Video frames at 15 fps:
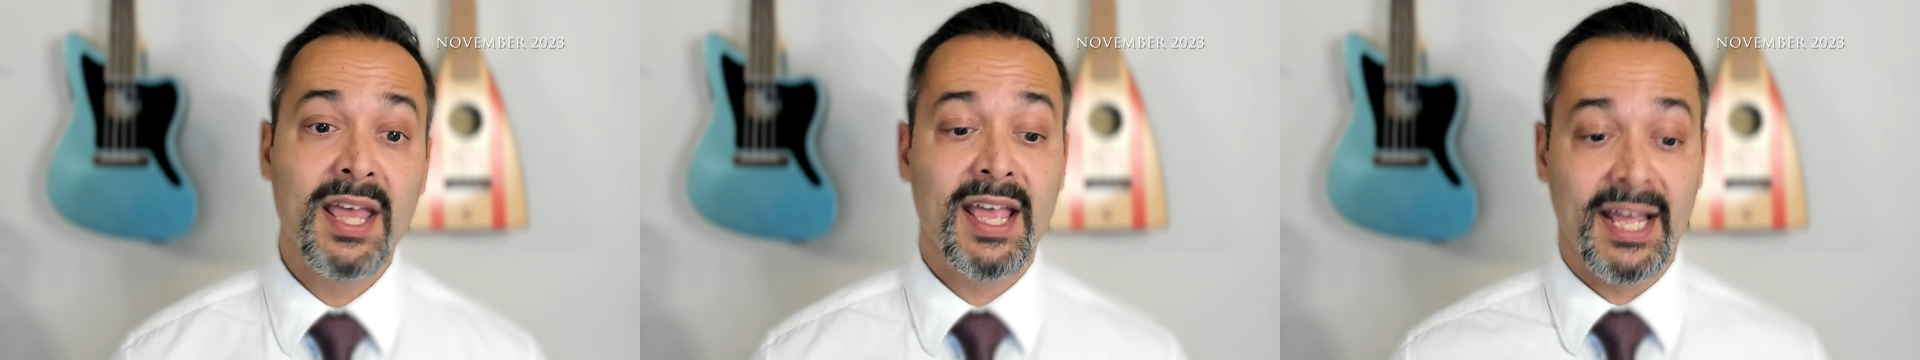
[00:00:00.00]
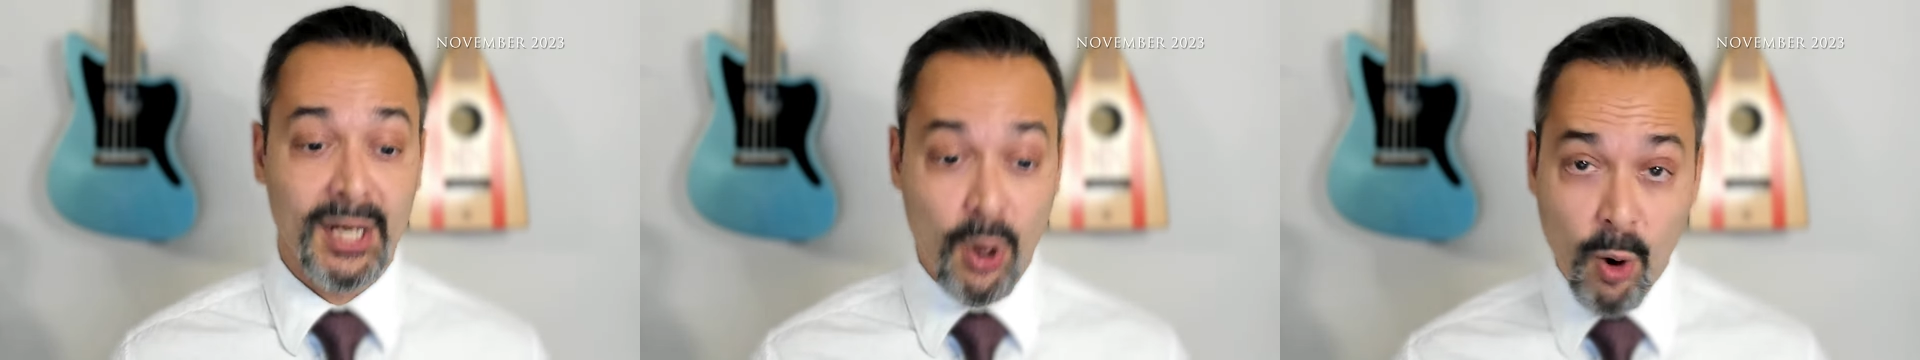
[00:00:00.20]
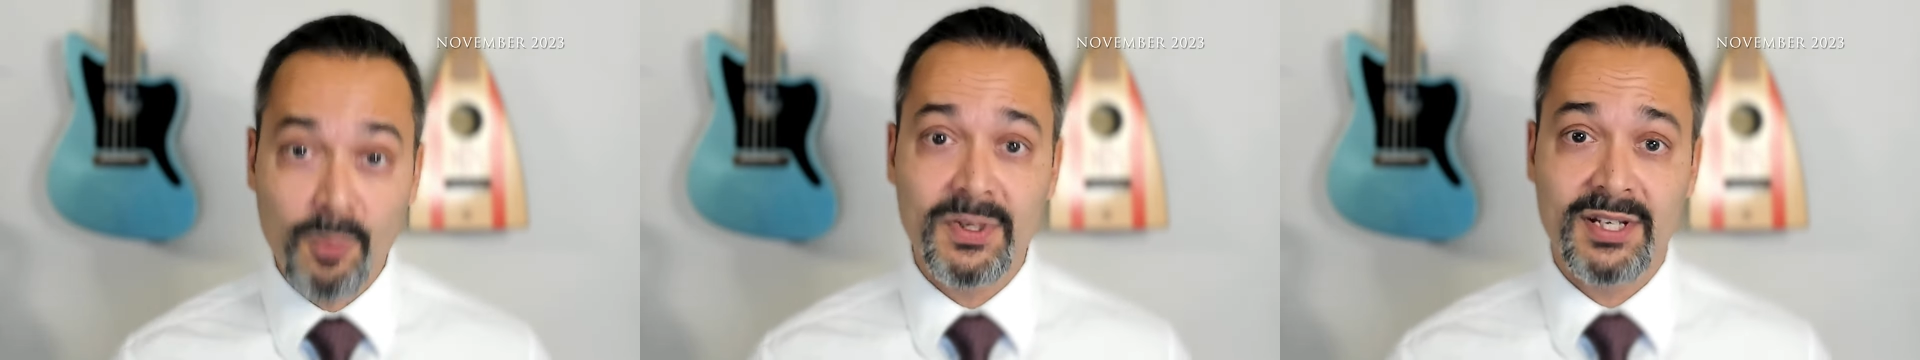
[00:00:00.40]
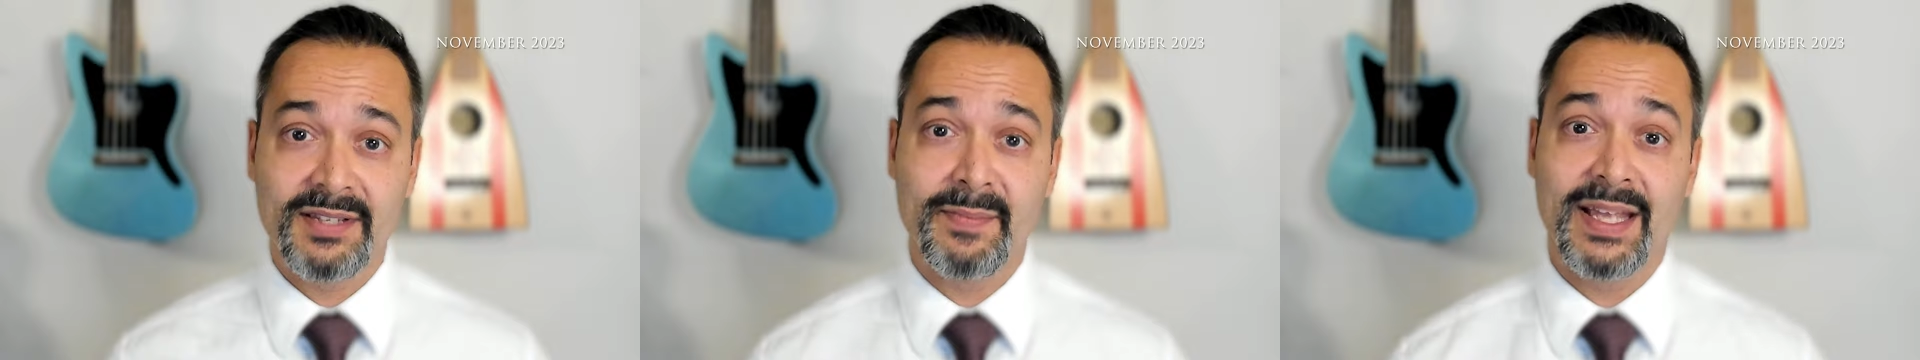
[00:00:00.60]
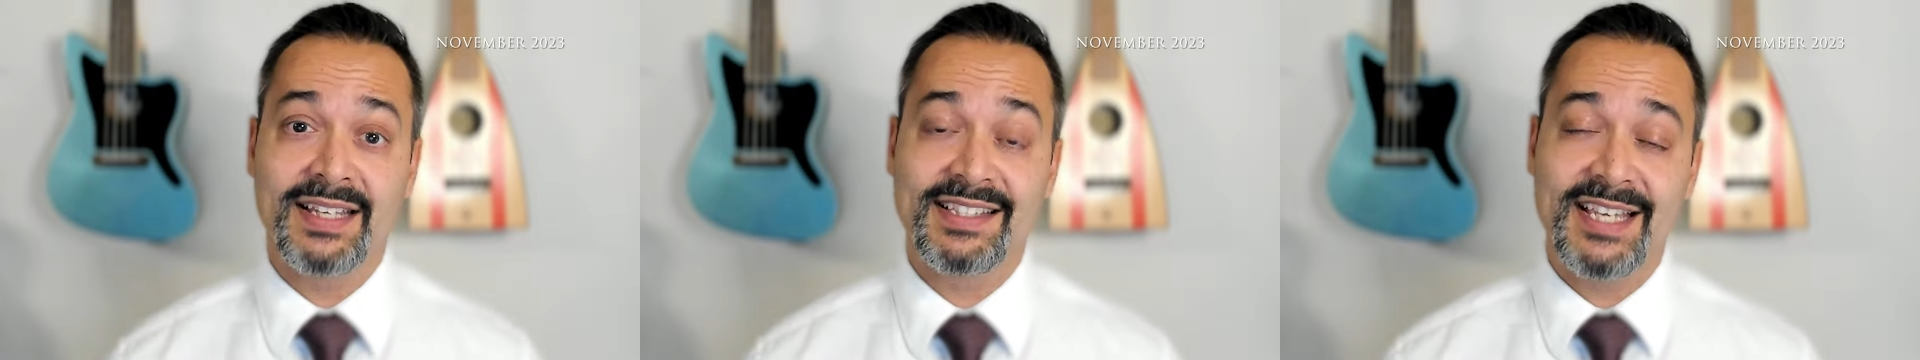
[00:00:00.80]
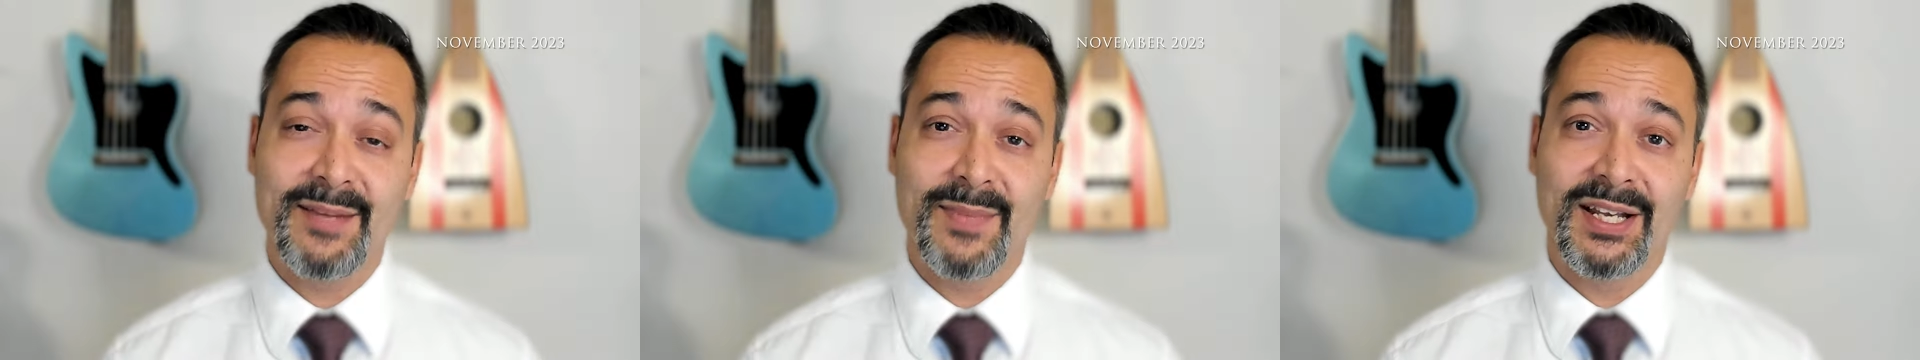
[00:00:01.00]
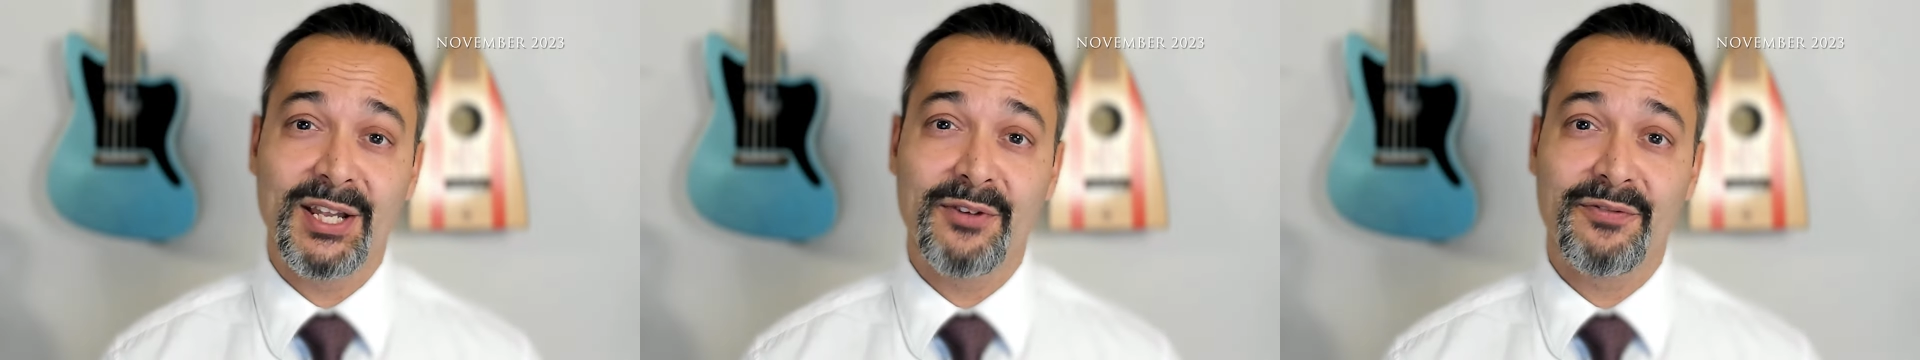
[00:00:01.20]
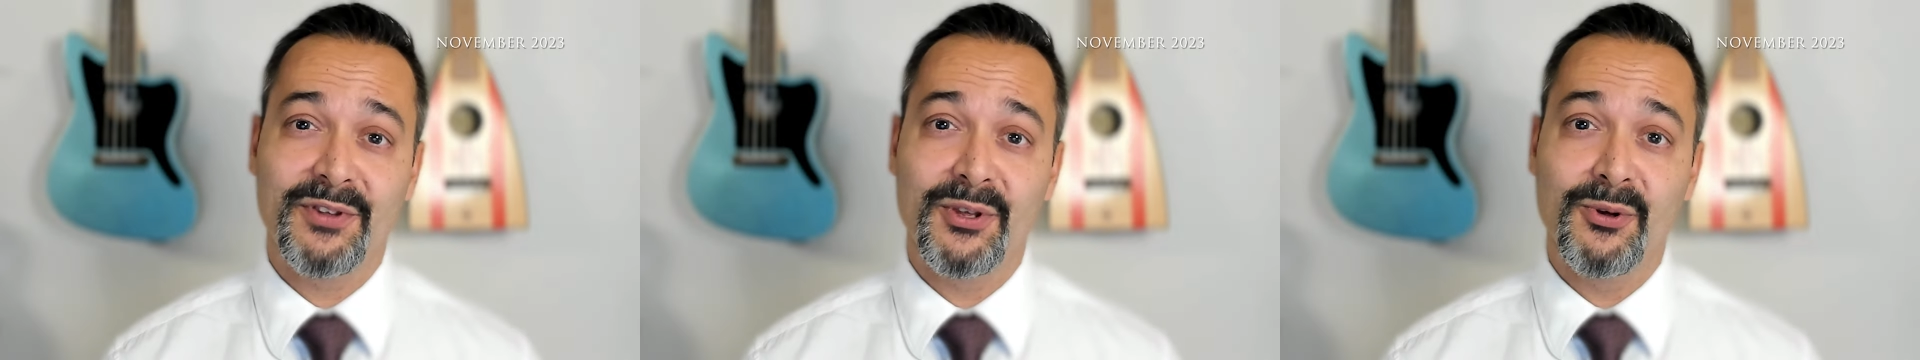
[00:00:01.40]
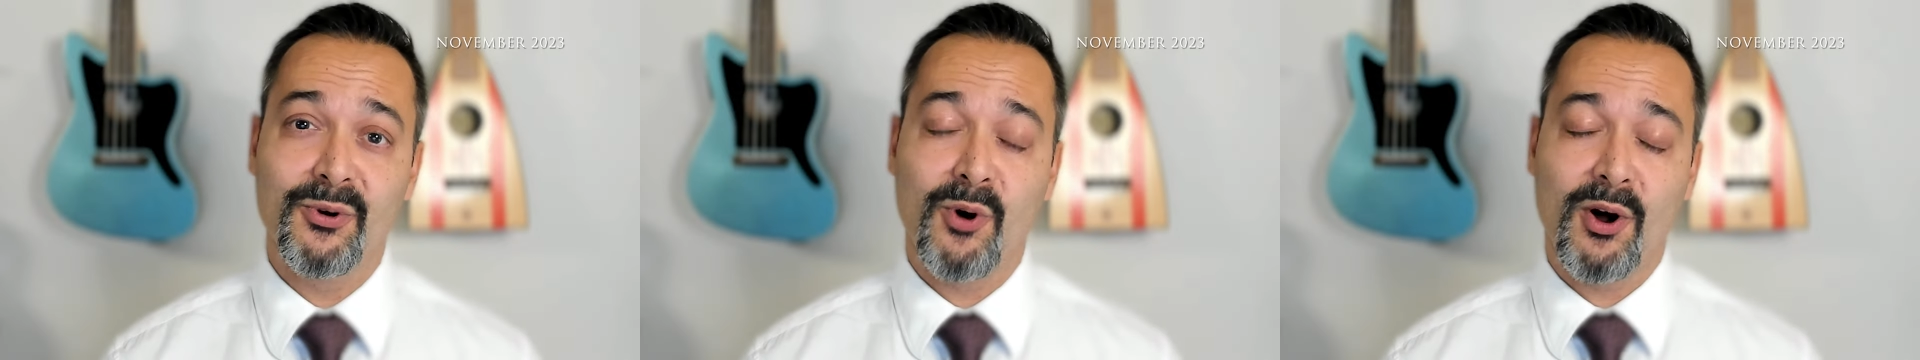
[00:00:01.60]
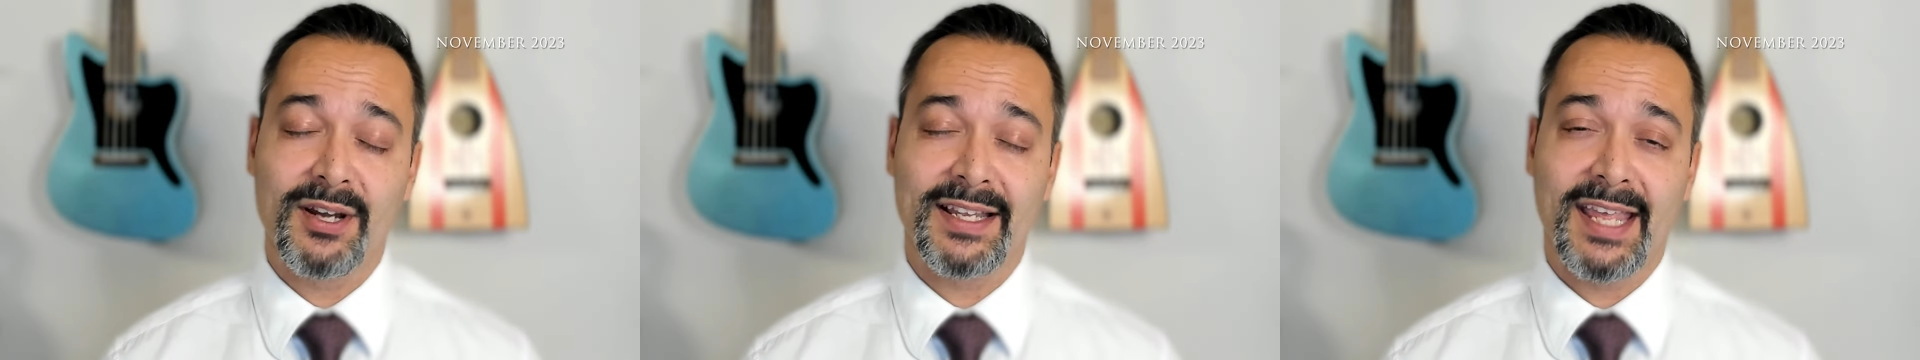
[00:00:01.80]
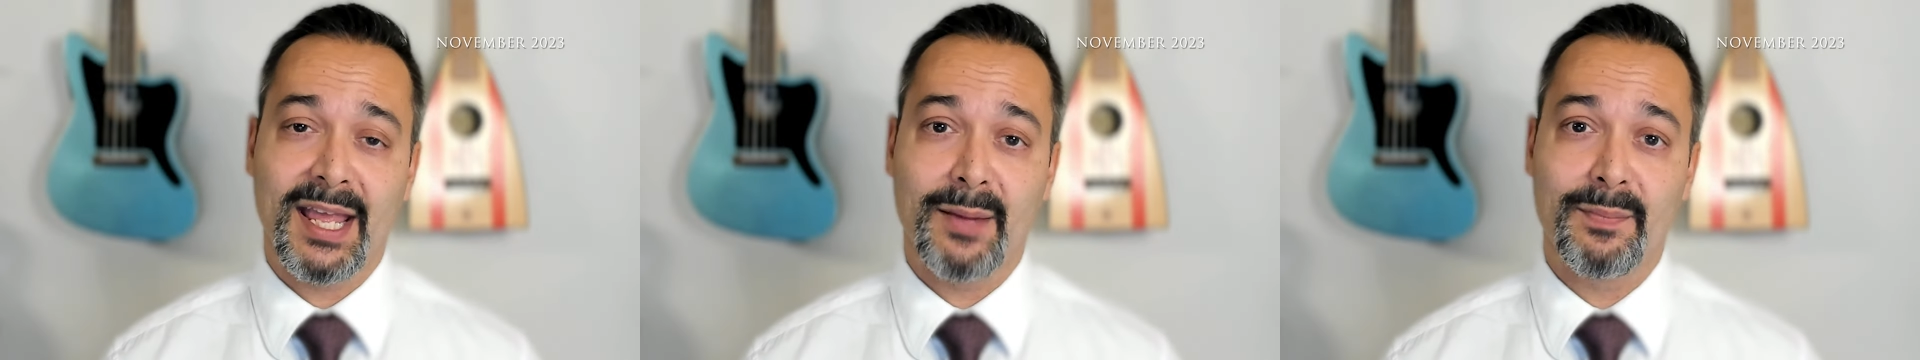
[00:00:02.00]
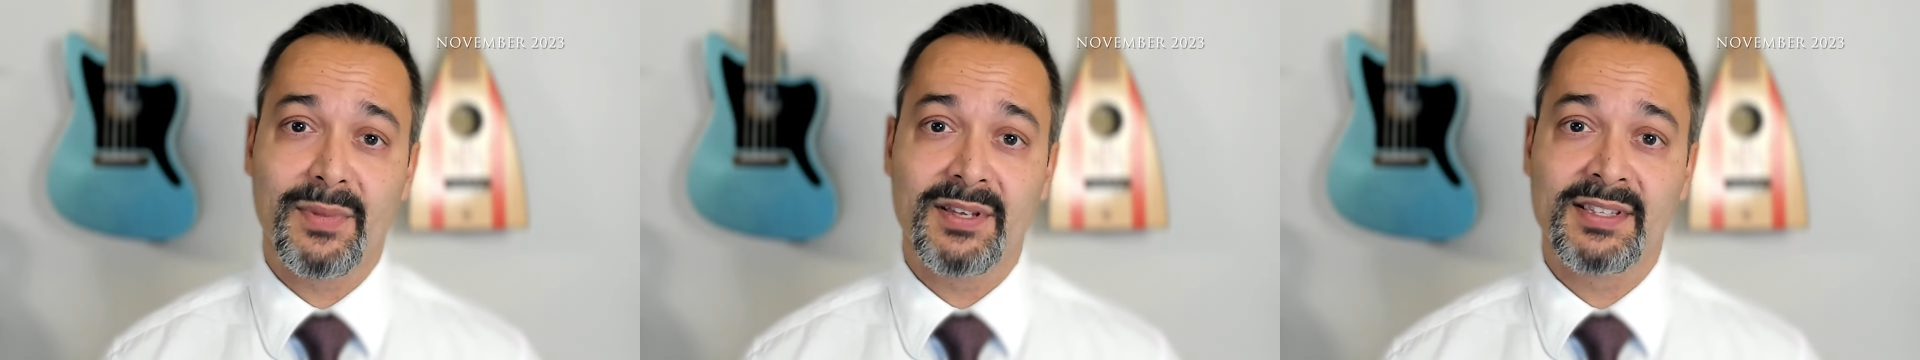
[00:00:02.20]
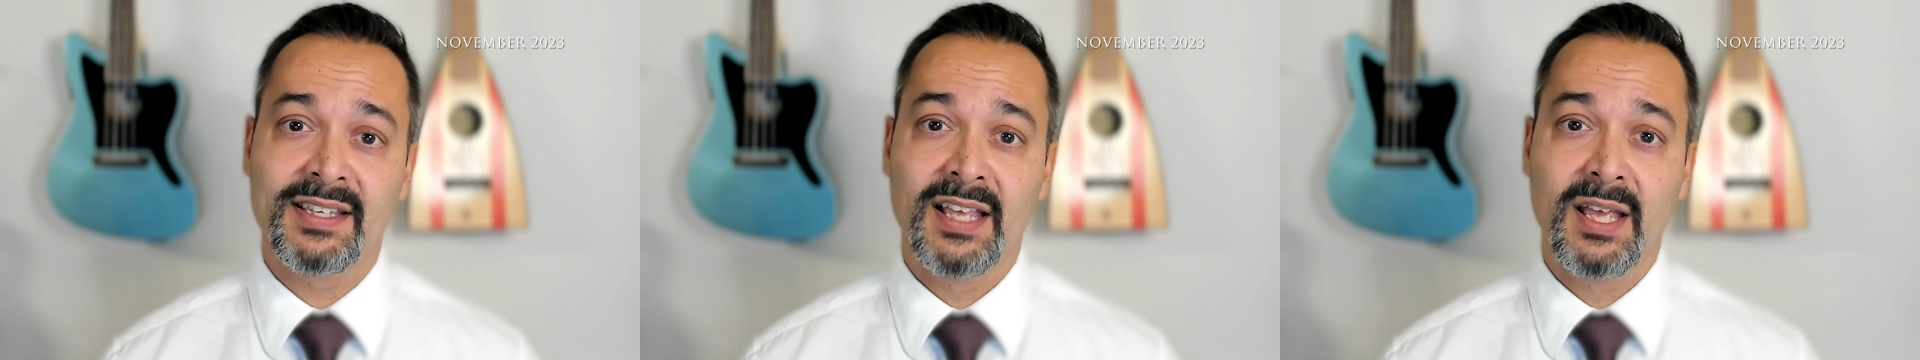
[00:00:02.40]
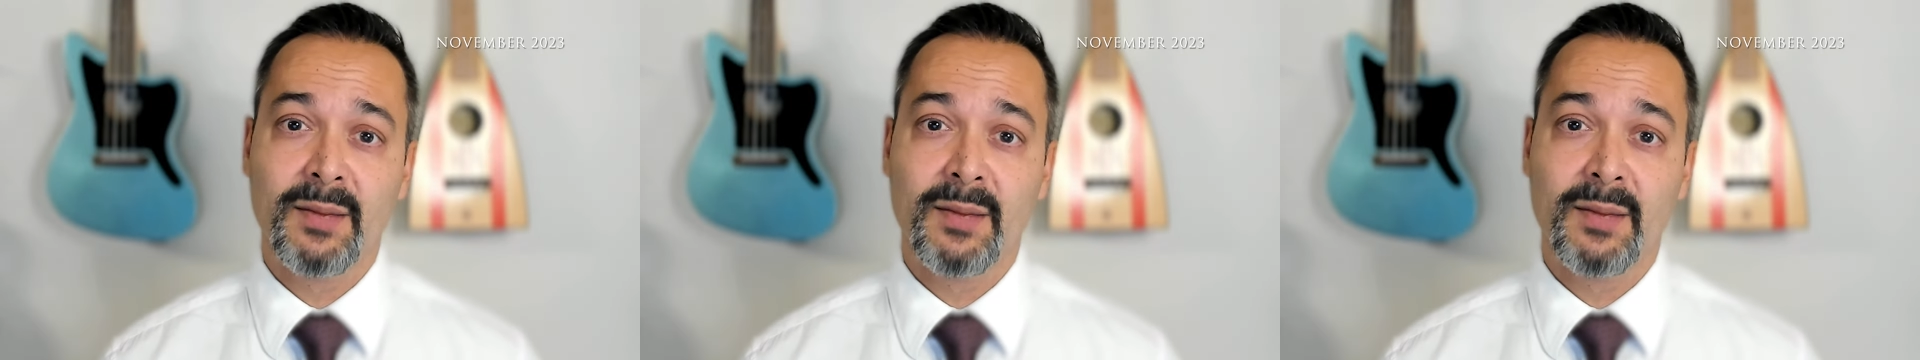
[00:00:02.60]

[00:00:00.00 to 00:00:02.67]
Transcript: and hope to see many of you on campus,